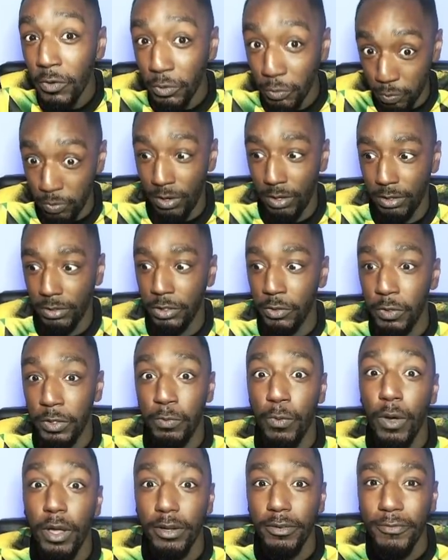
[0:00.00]
what you would
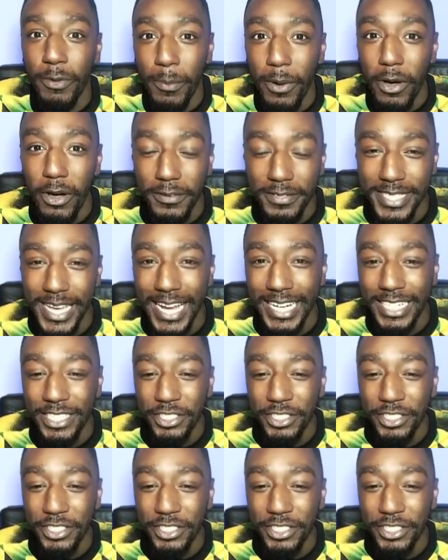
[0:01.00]
want from an offside